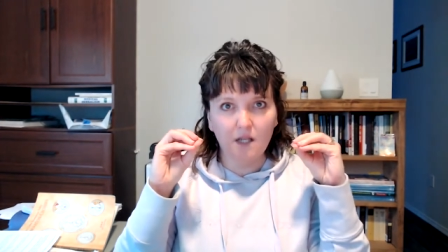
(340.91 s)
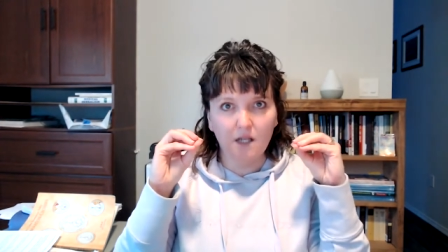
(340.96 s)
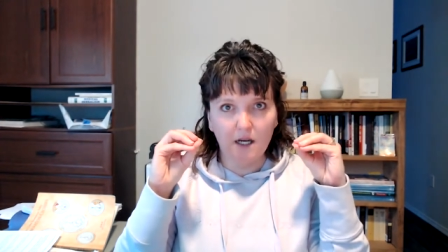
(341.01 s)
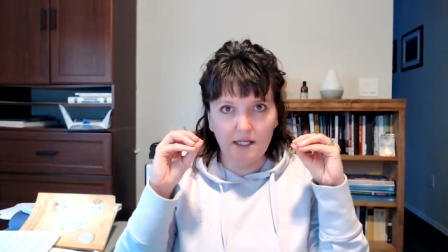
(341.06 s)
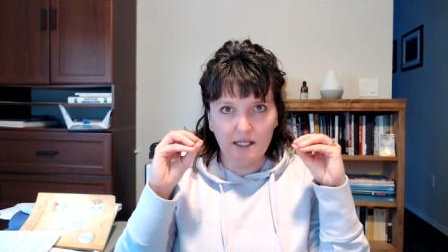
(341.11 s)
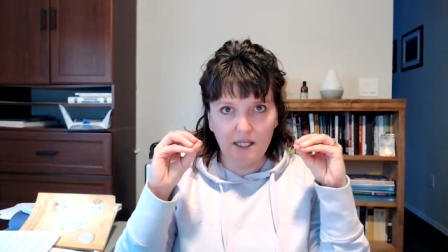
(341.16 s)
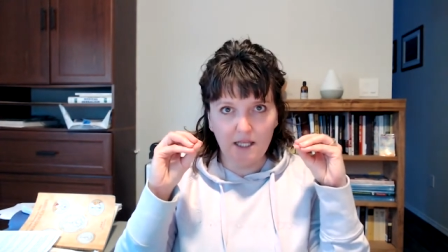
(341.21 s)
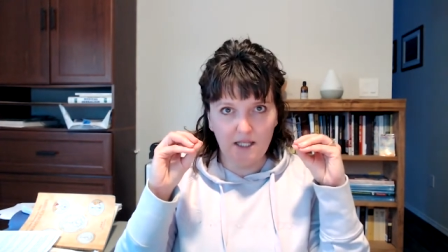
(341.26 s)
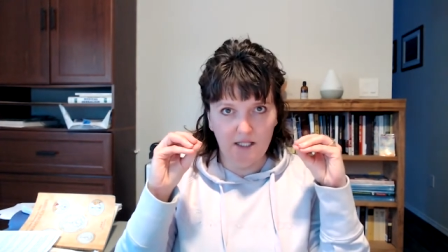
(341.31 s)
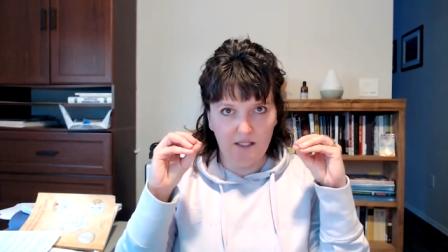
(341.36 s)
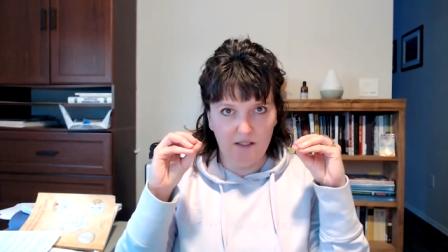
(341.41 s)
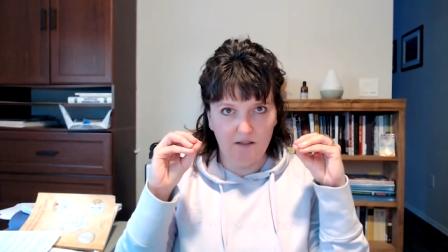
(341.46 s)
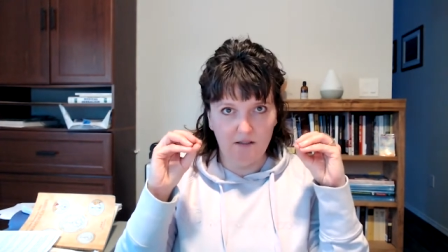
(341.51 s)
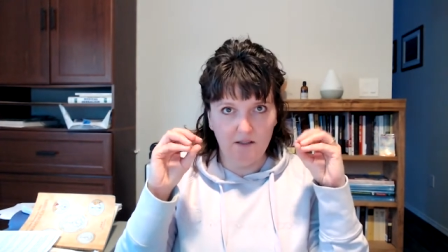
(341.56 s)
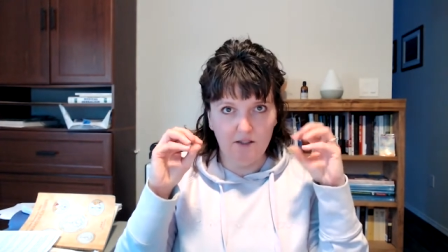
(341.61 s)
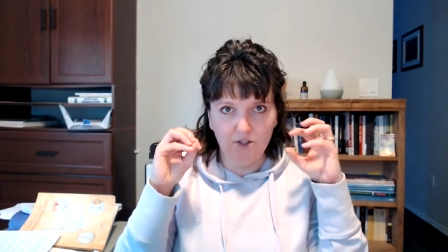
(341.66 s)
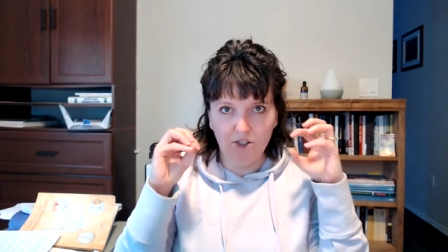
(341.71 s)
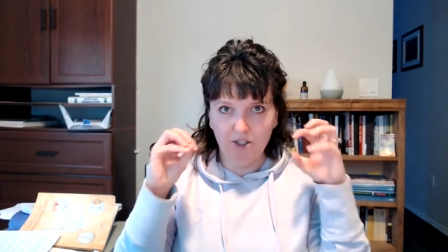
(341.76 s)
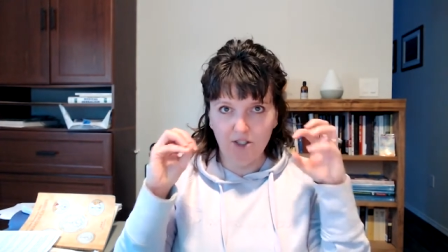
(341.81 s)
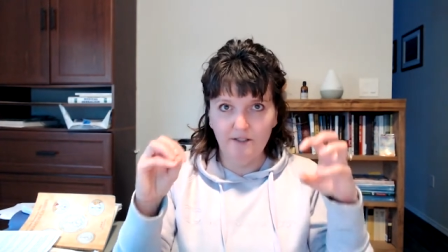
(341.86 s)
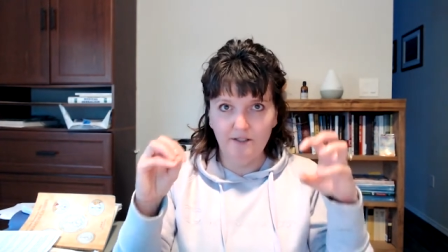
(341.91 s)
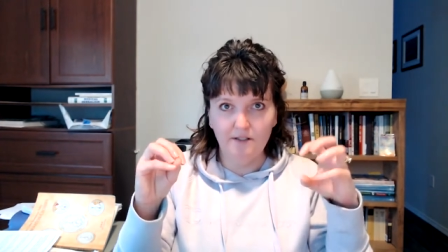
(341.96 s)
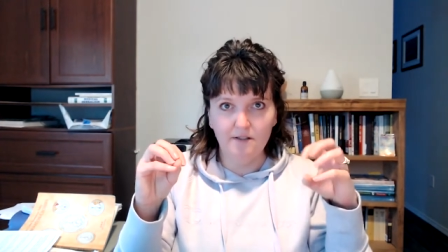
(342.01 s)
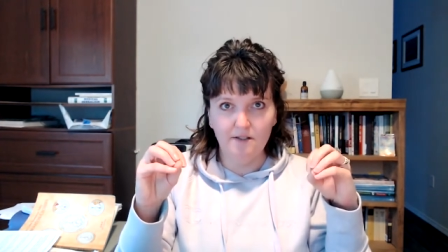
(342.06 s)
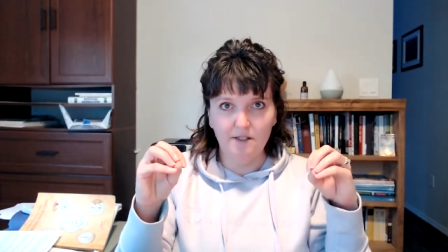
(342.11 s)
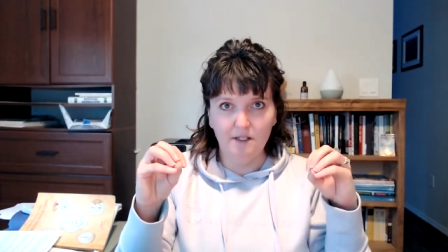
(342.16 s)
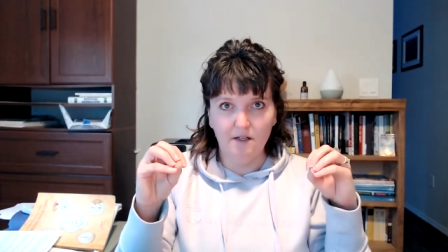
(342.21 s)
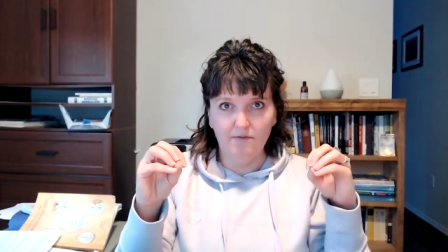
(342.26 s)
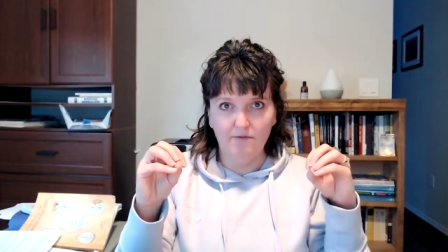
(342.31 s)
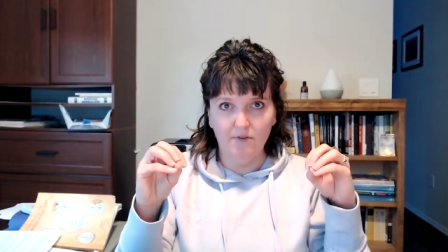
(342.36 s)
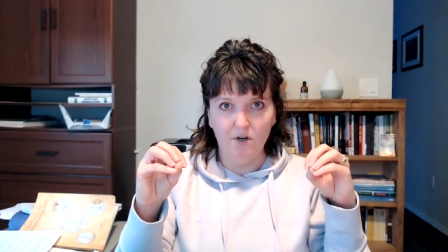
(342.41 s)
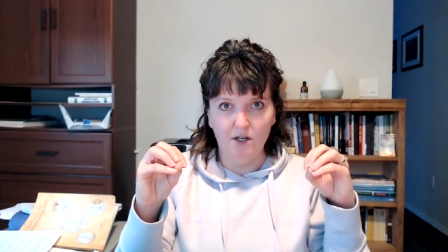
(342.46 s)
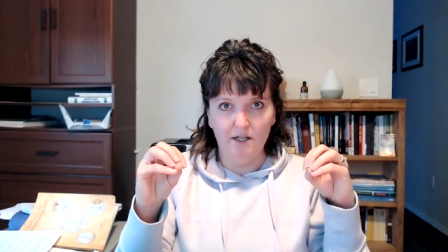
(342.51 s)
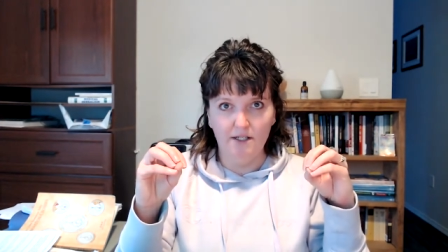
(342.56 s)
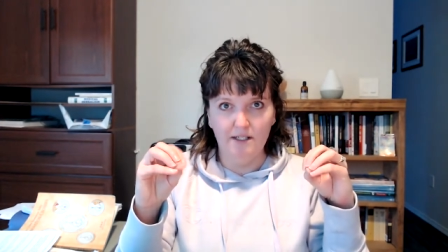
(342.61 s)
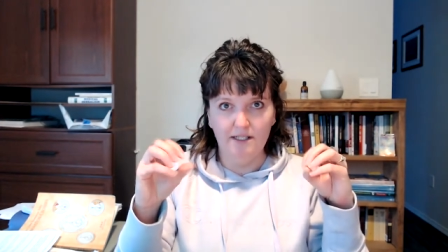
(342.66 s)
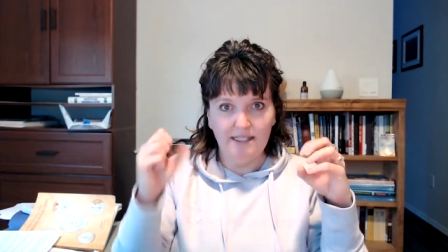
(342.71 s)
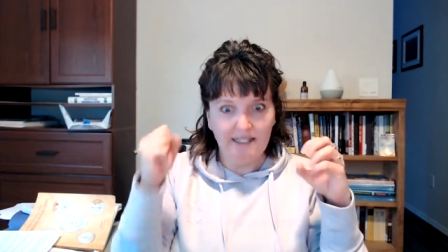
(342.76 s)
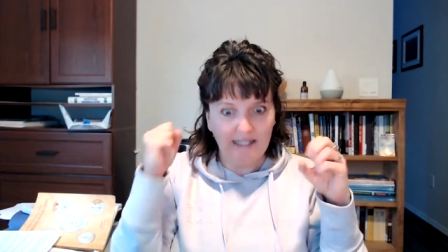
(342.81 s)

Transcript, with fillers: tiny things, cheer yourself on.